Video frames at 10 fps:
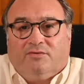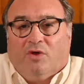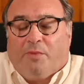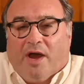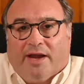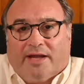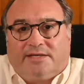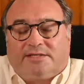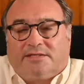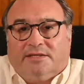
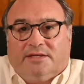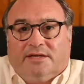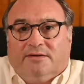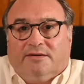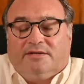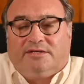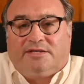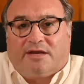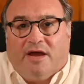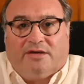robotics, uh, uh
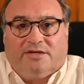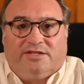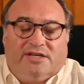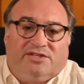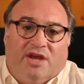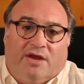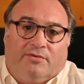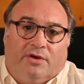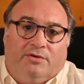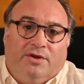technology in
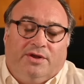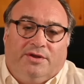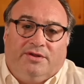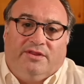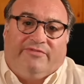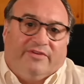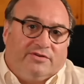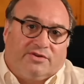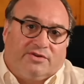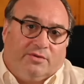general, the
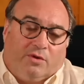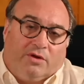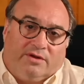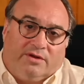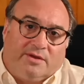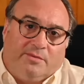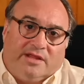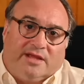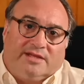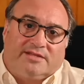future of the world. So
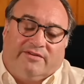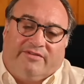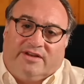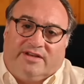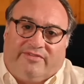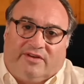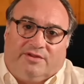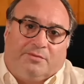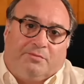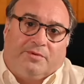many things that are very
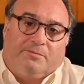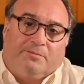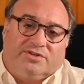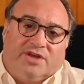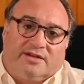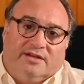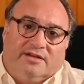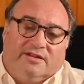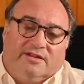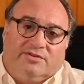difficult to pr project
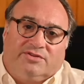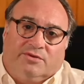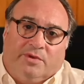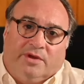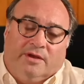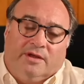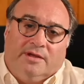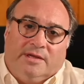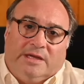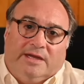into the future. But
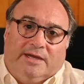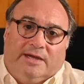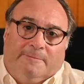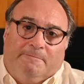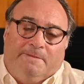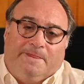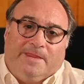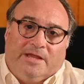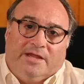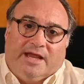uh,
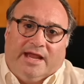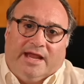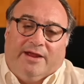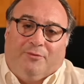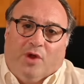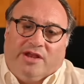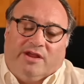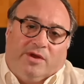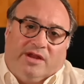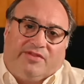when
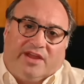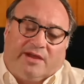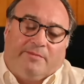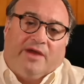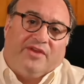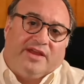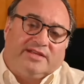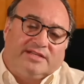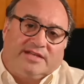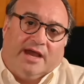you when you think about
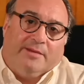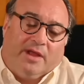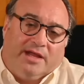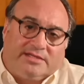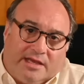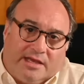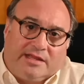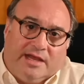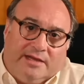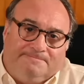things in timelines like
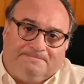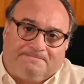that,